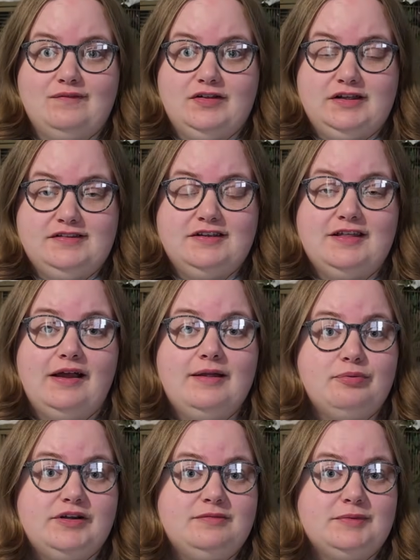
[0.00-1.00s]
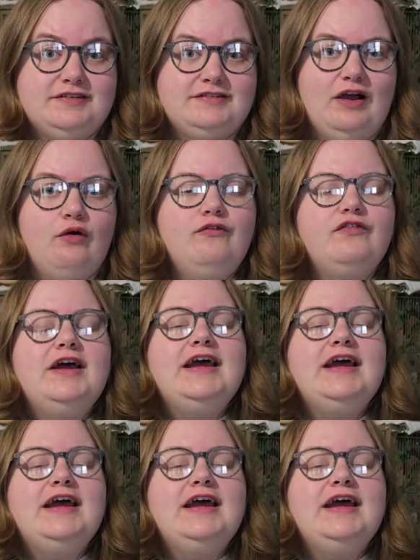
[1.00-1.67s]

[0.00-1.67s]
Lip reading: ever litter that I bred myself.